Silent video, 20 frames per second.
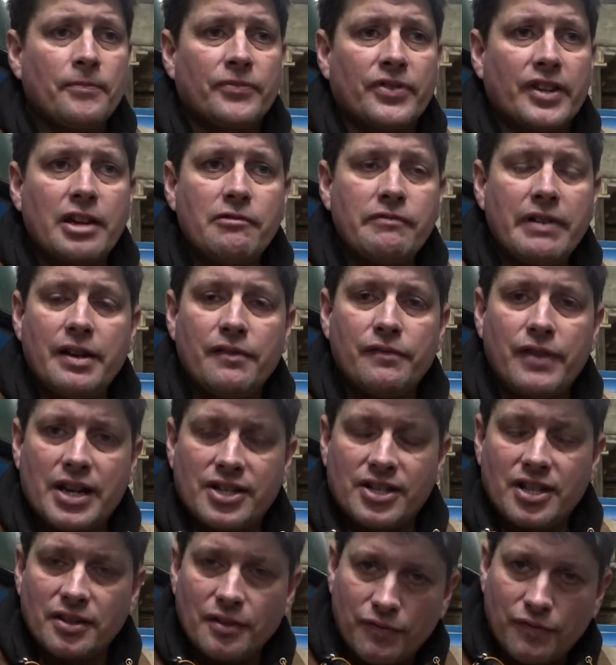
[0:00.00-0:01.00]
they
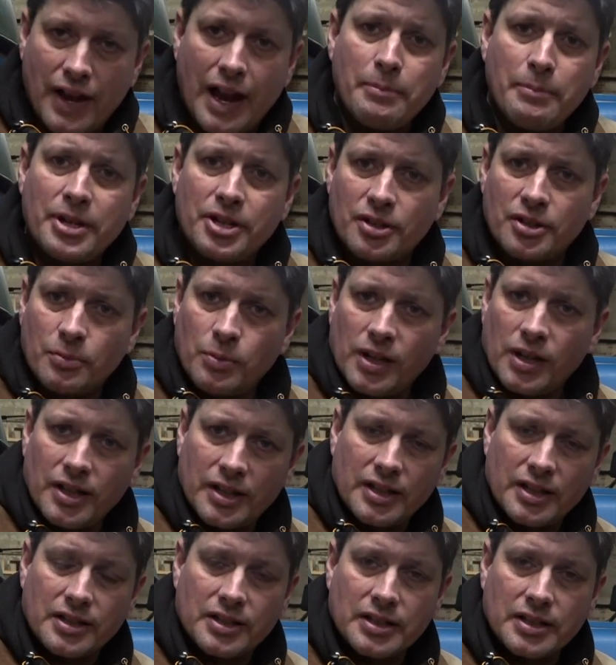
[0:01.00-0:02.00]
reinvest in the families of the
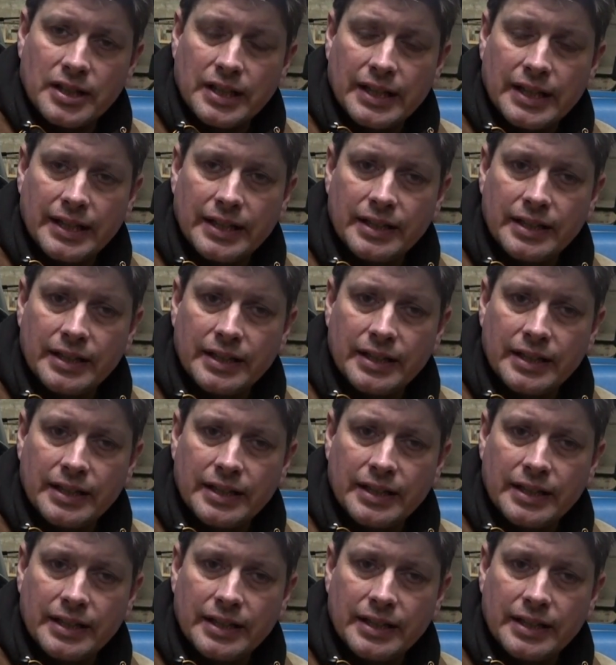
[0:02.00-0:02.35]
workers.